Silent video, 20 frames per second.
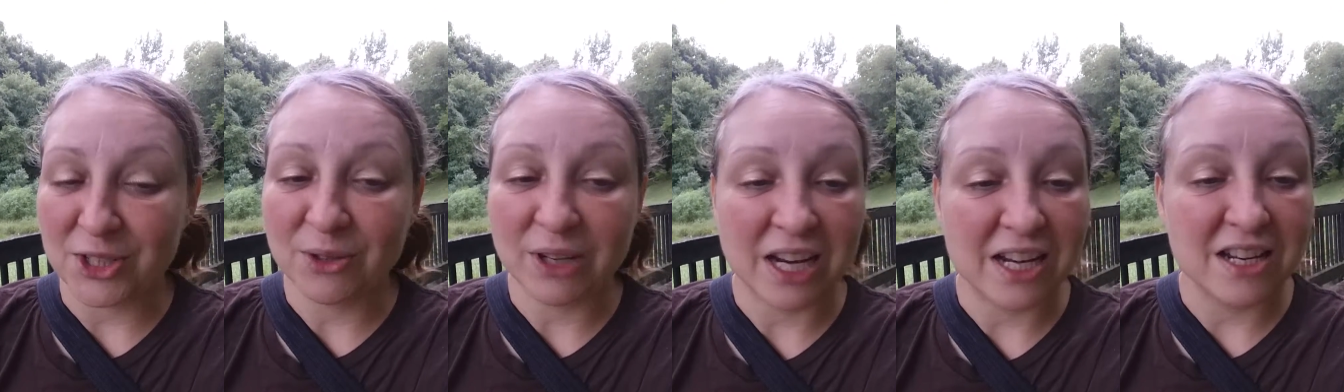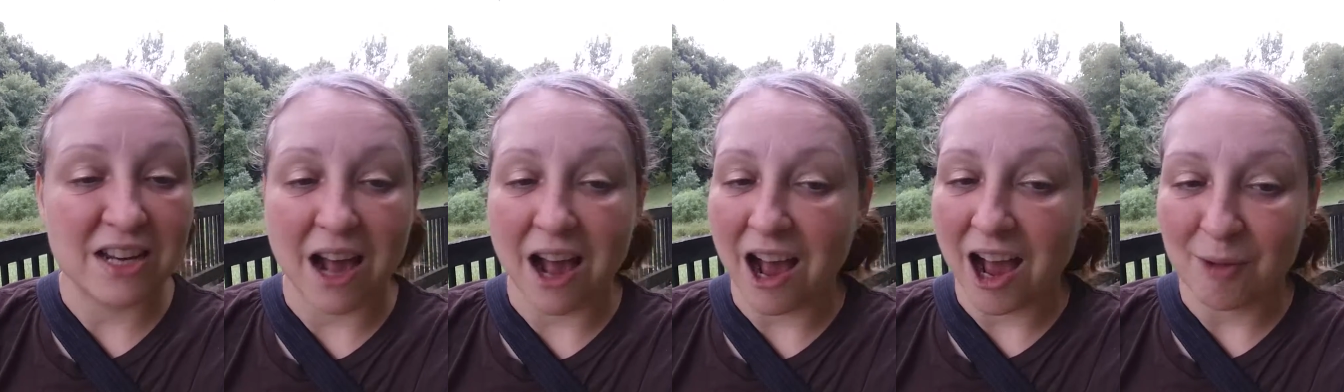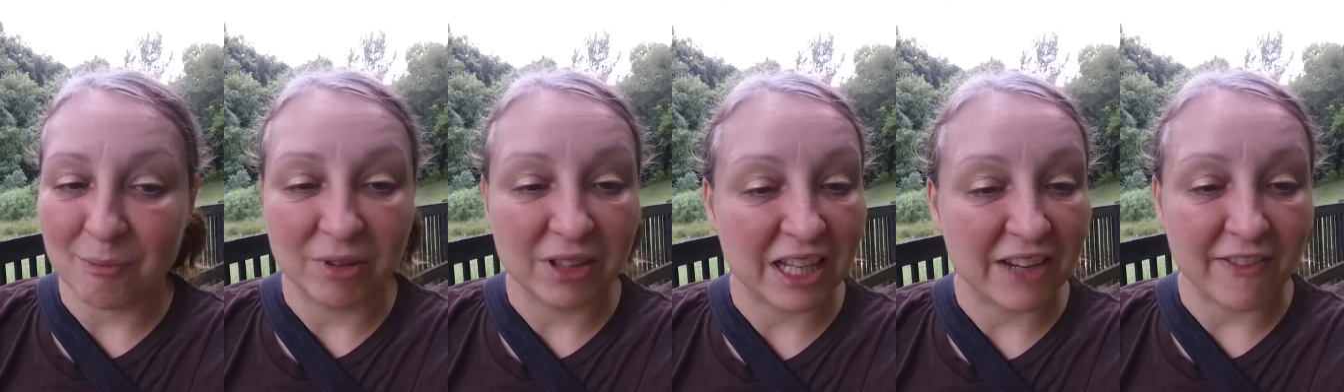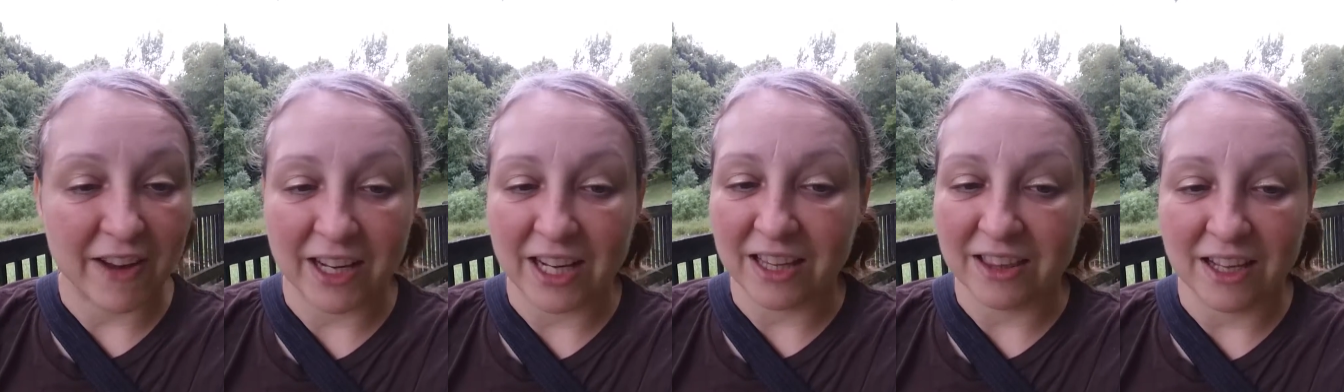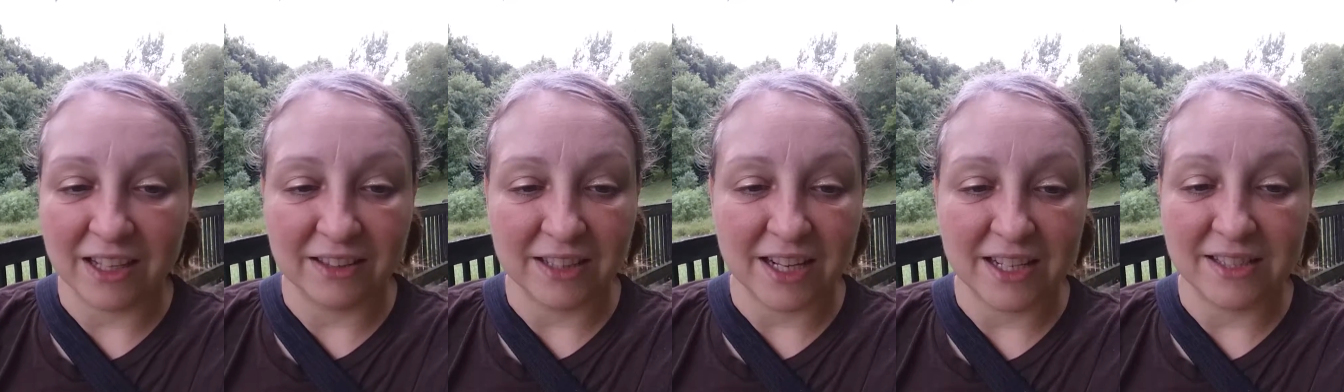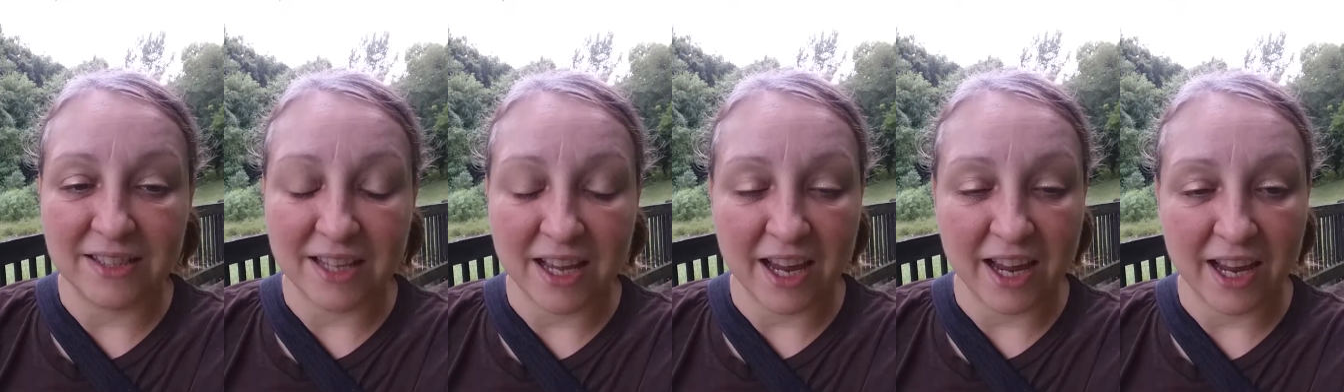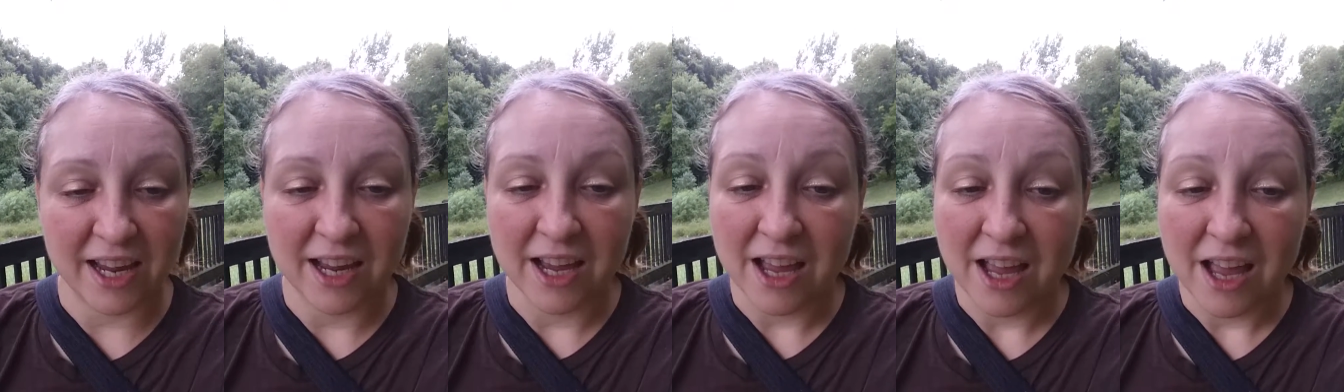You cannot believe anything they
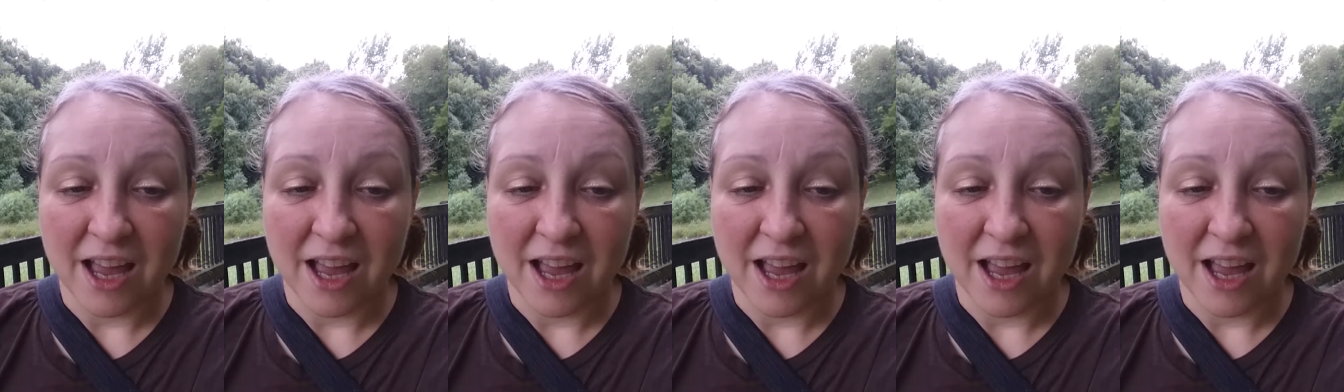say.